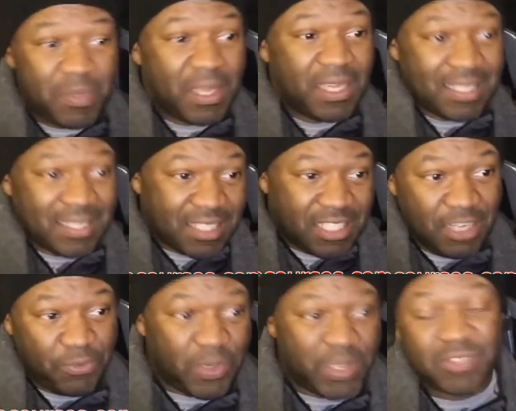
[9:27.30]
There's a
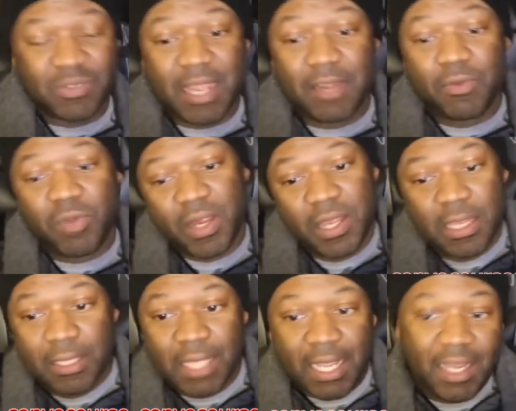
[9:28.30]
difference, right? And where,
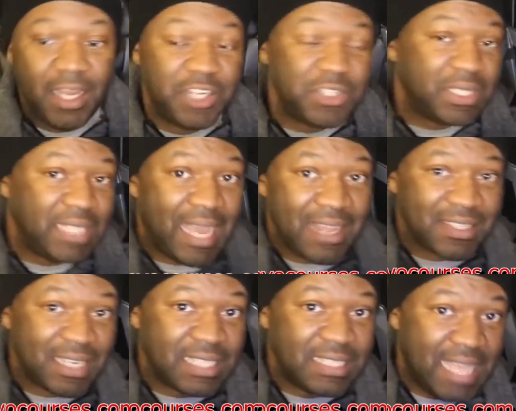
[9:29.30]
like, 100,000
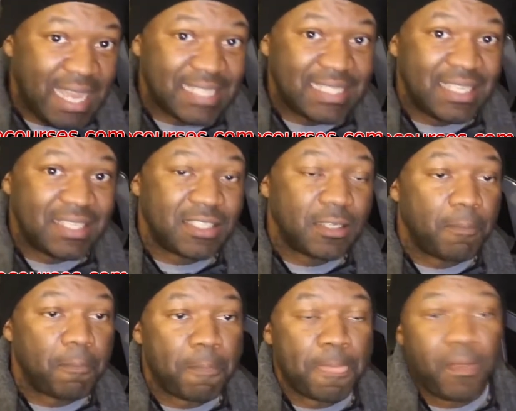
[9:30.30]
in Texas
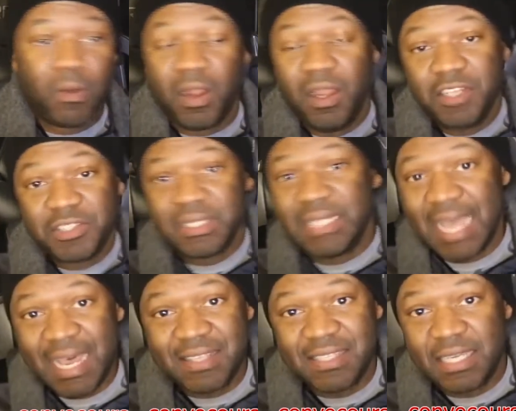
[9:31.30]
or
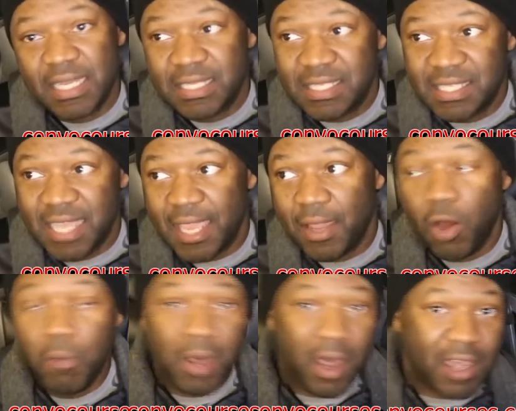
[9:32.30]
100,000 in, say,
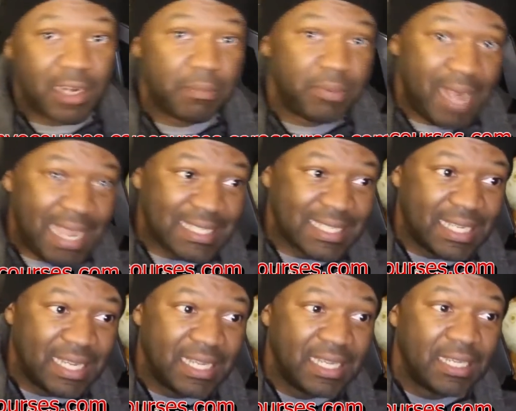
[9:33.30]
Omaha,
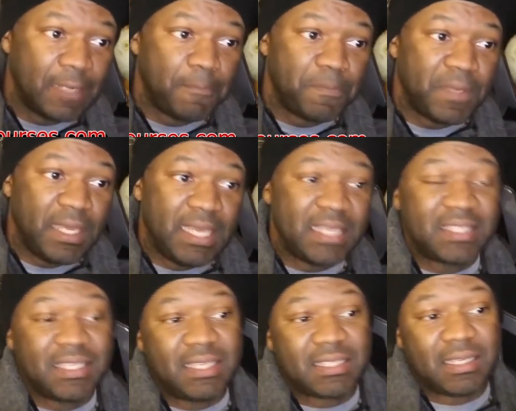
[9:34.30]
Nebraska
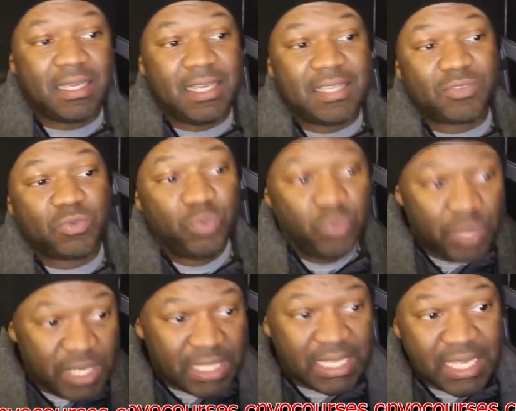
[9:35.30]
is
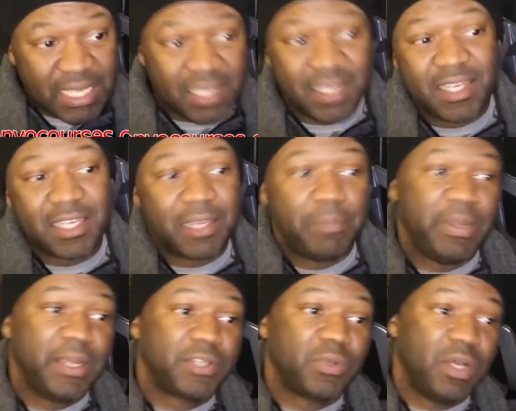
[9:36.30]
really good
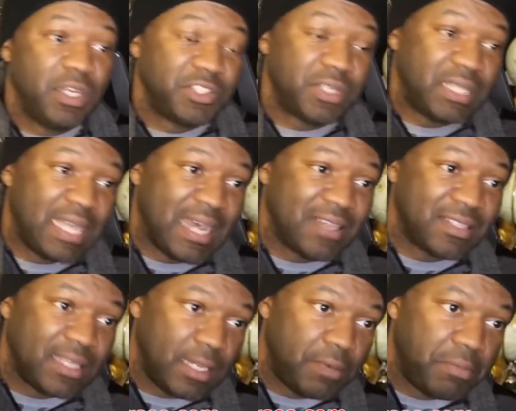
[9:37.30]
compared to
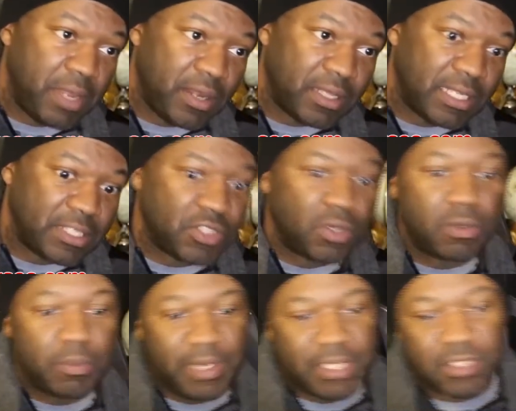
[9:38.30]
100,000 in Maryland. So it
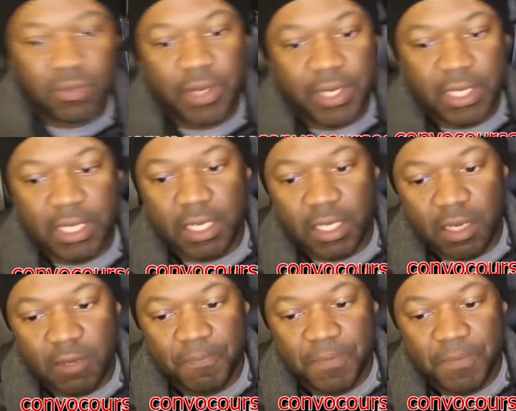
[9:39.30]
depends on where you're going to go.